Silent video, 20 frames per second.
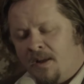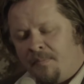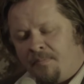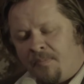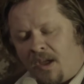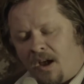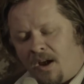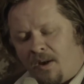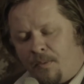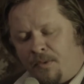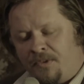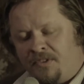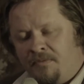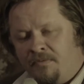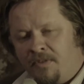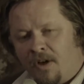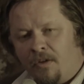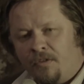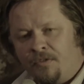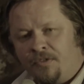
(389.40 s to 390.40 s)
I was
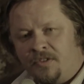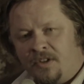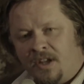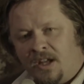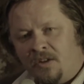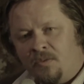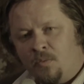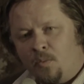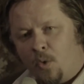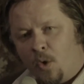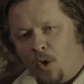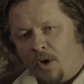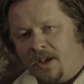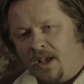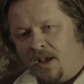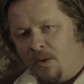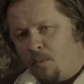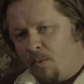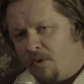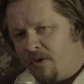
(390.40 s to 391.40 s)
involved in
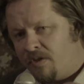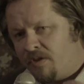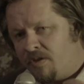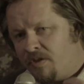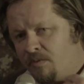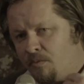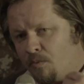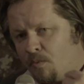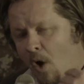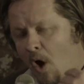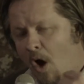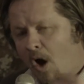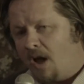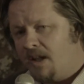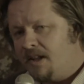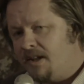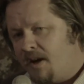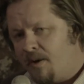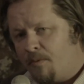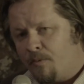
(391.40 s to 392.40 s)
working with
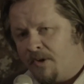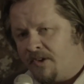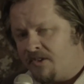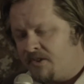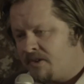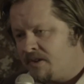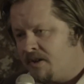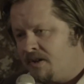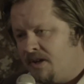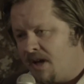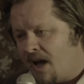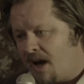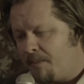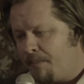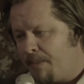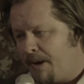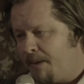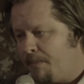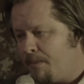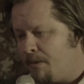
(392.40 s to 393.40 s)
highly at-risk young
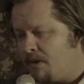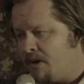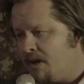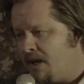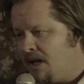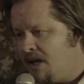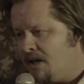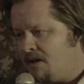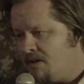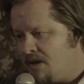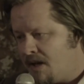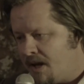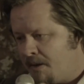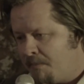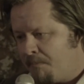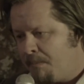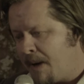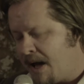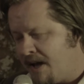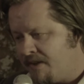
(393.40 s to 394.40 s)
people in
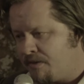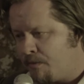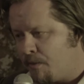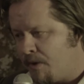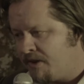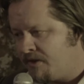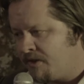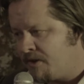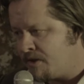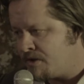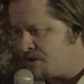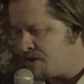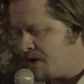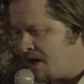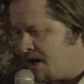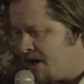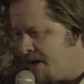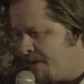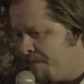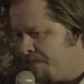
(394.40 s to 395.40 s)
parts of Western
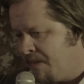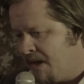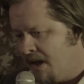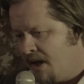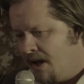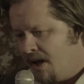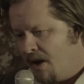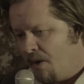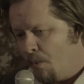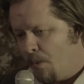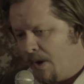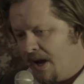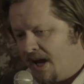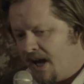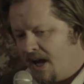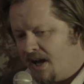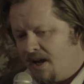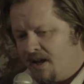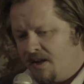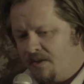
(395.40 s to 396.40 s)
Australia,
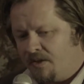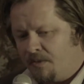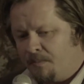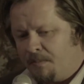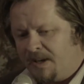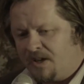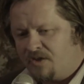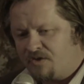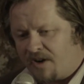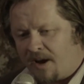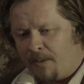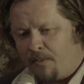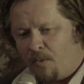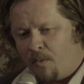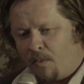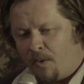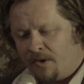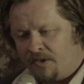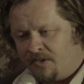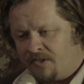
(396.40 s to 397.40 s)
where the big trouble
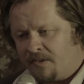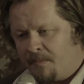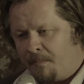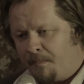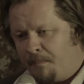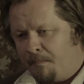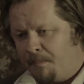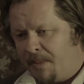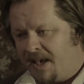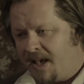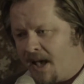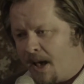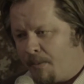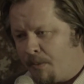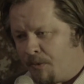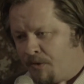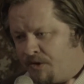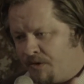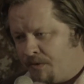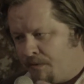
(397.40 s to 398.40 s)
was being able
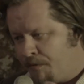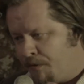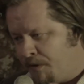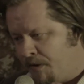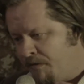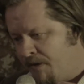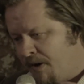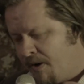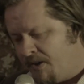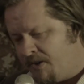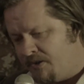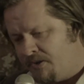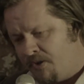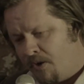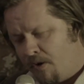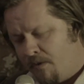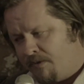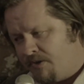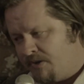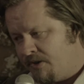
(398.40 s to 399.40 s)
to, for the various
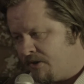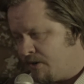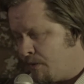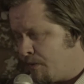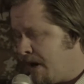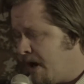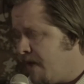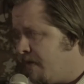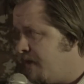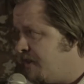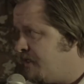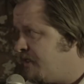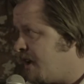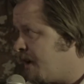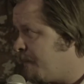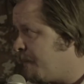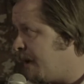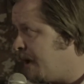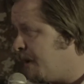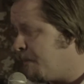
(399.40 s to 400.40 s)
services around these
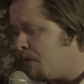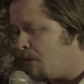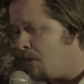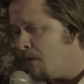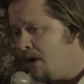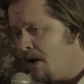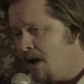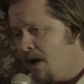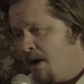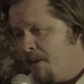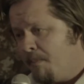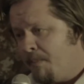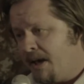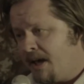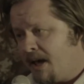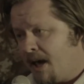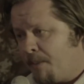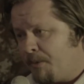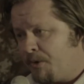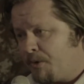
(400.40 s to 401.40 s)
young people,
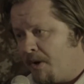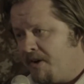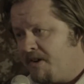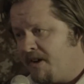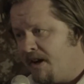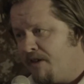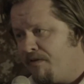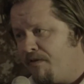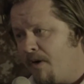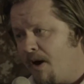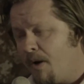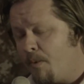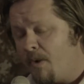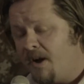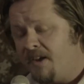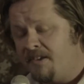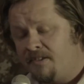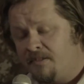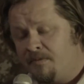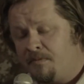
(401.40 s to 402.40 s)
being able to identify
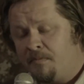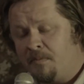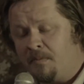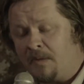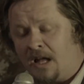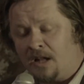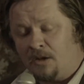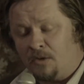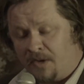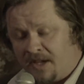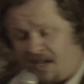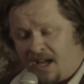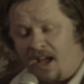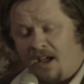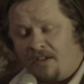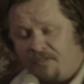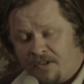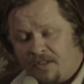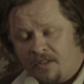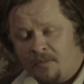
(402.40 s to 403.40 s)
ways of looking
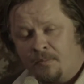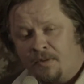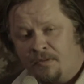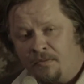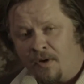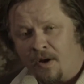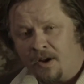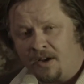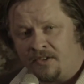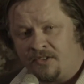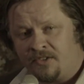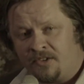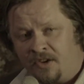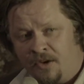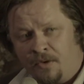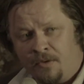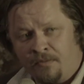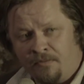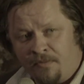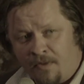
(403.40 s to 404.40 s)
after them, providing
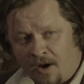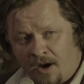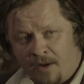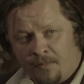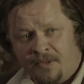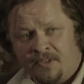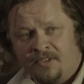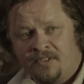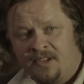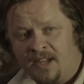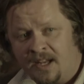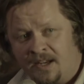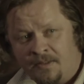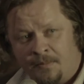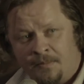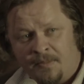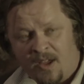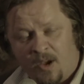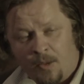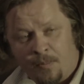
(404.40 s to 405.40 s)
secure environments, getting
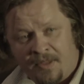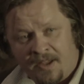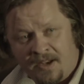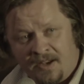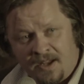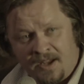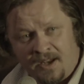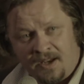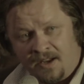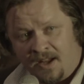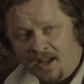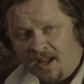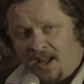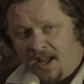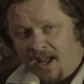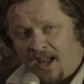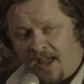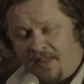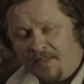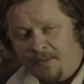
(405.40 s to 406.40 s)
them the help they need.
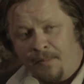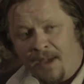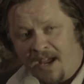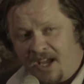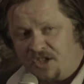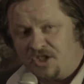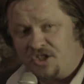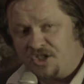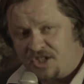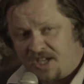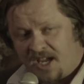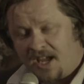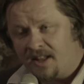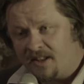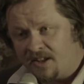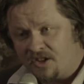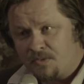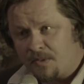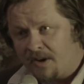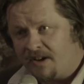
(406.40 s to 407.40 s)
And the major
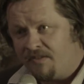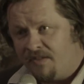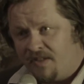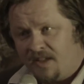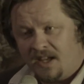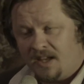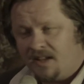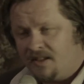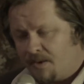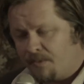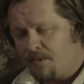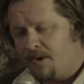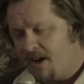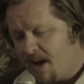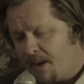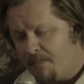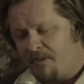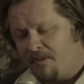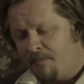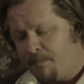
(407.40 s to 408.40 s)
challenge, there were a
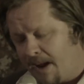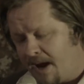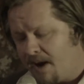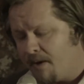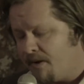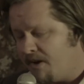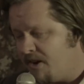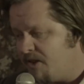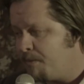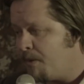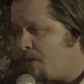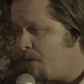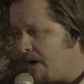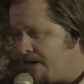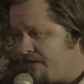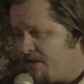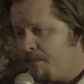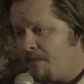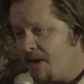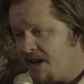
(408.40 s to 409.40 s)
number of barriers, but one
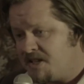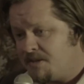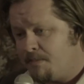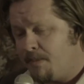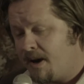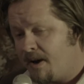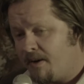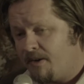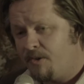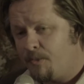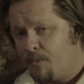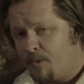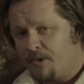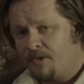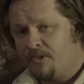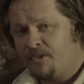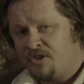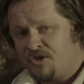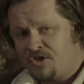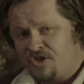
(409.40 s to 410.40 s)
of the major barriers
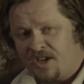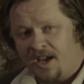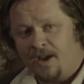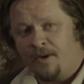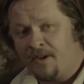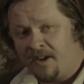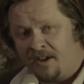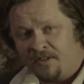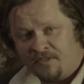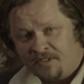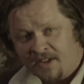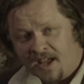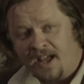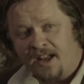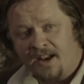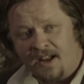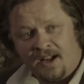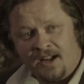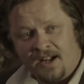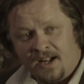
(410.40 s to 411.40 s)
was the sharing of
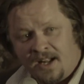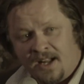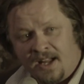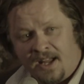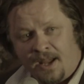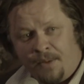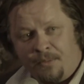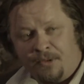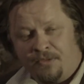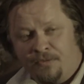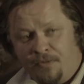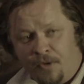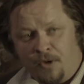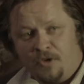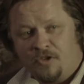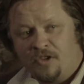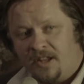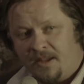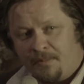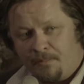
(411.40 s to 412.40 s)
data. It was
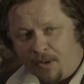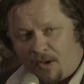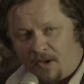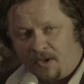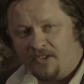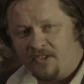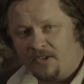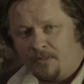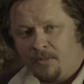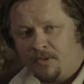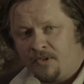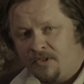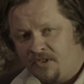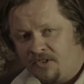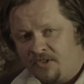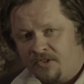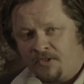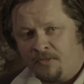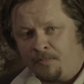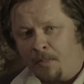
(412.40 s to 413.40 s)
virtually impossible,
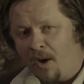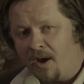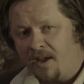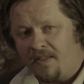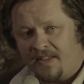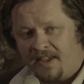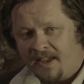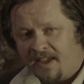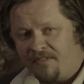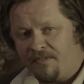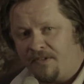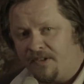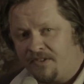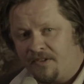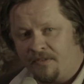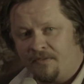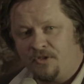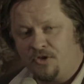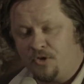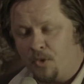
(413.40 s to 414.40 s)
despite the efforts
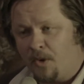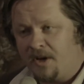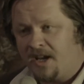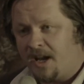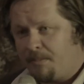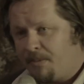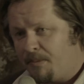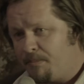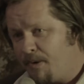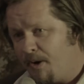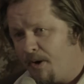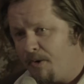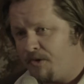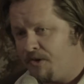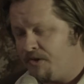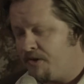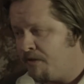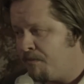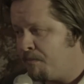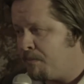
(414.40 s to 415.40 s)
of joined up
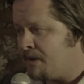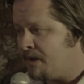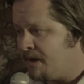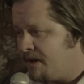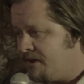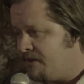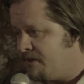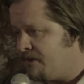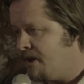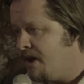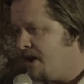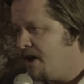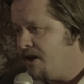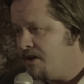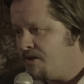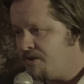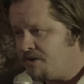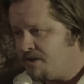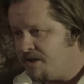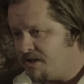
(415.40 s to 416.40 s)
approaches of police,
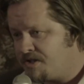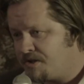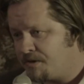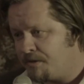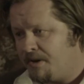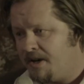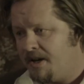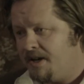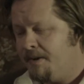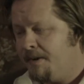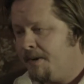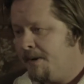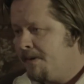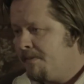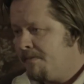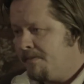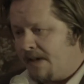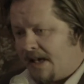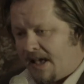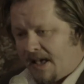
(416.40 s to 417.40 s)
judiciary,
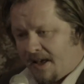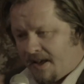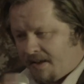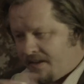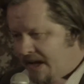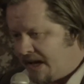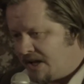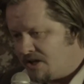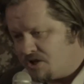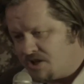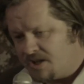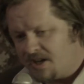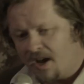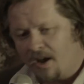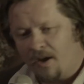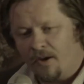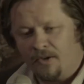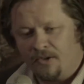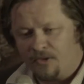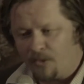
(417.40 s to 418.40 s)

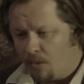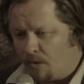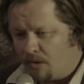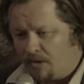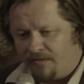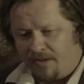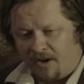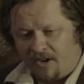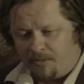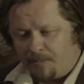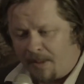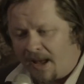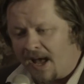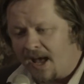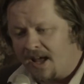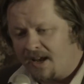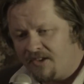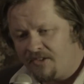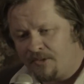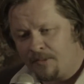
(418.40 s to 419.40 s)
NGOs, all the various
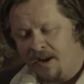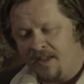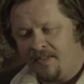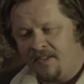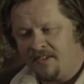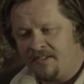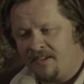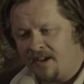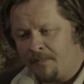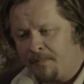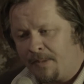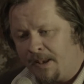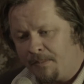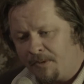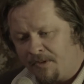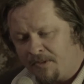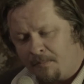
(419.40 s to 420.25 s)
parties around these young people.